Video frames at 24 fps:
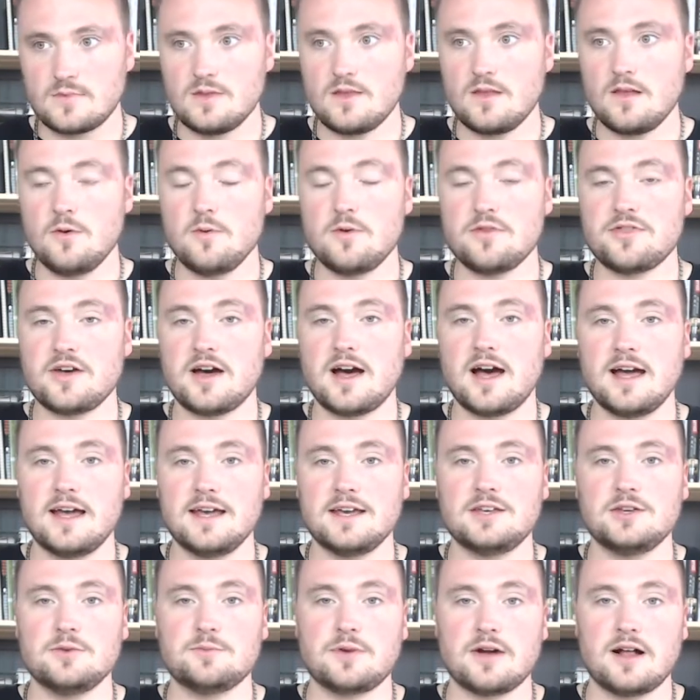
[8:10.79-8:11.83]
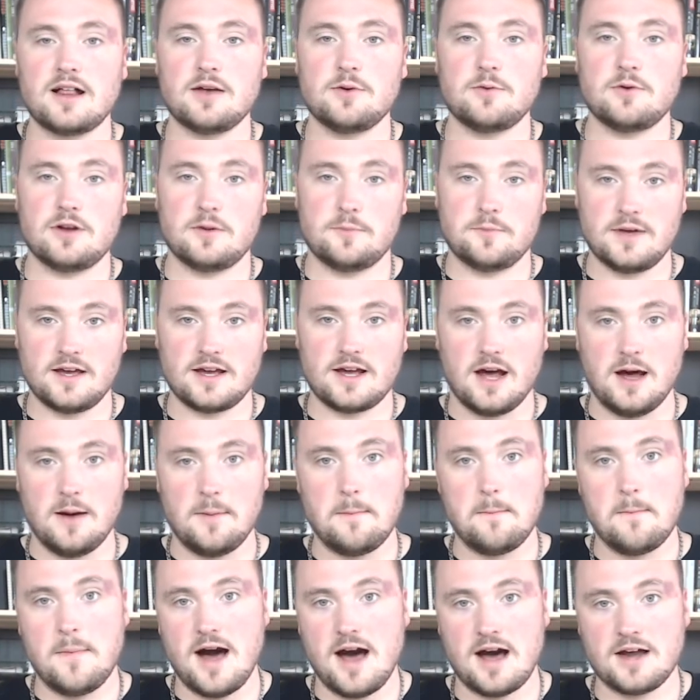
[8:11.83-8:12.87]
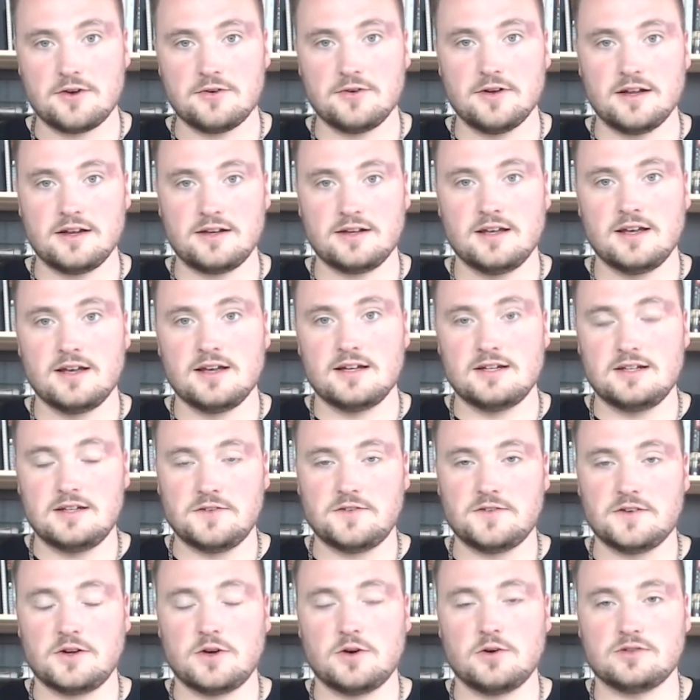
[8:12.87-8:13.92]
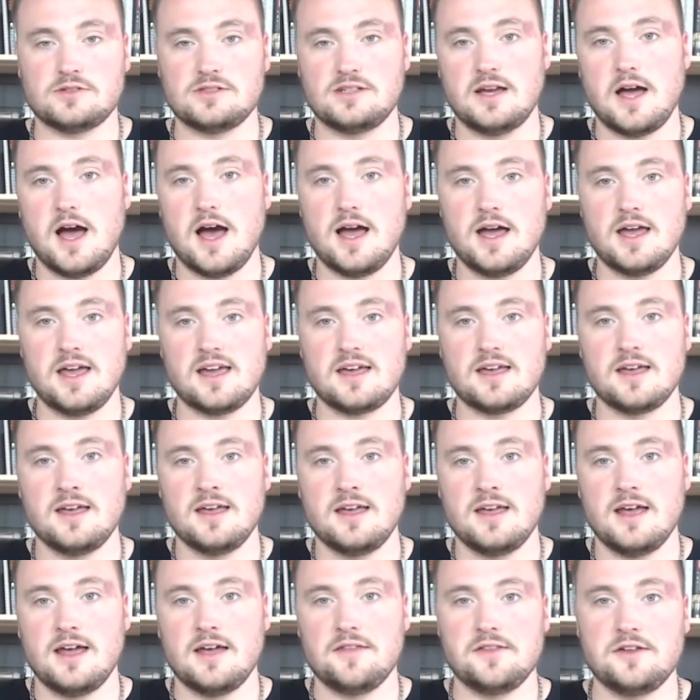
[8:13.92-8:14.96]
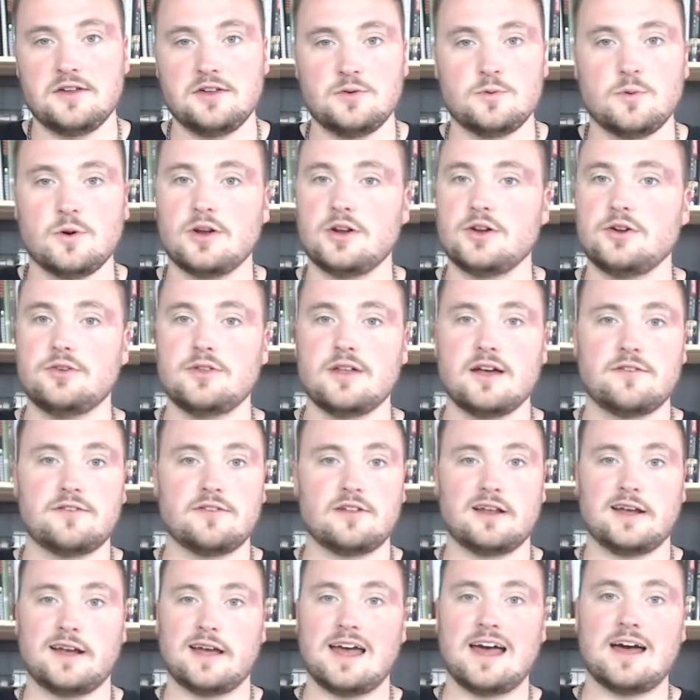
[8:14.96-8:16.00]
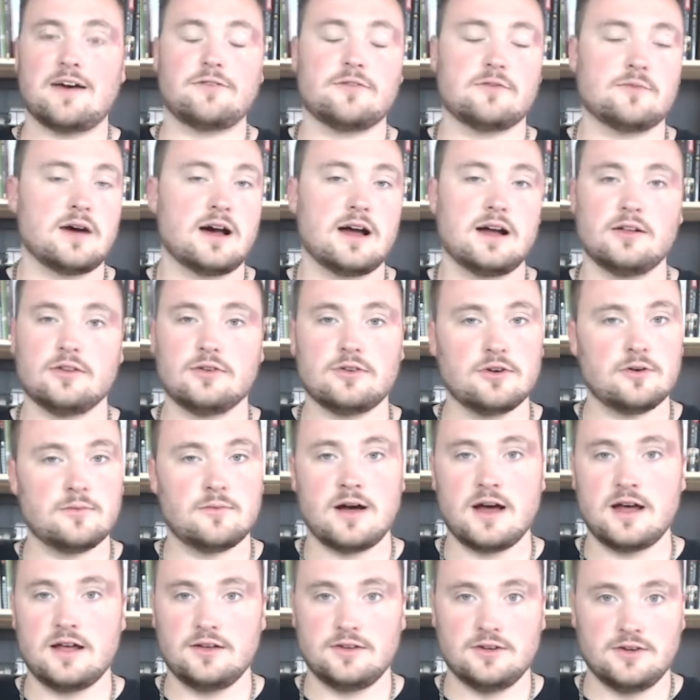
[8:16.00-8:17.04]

with a hike, you probably want to pick a moderate difficulty hike, and then you want to do that for like half a mile or a mile.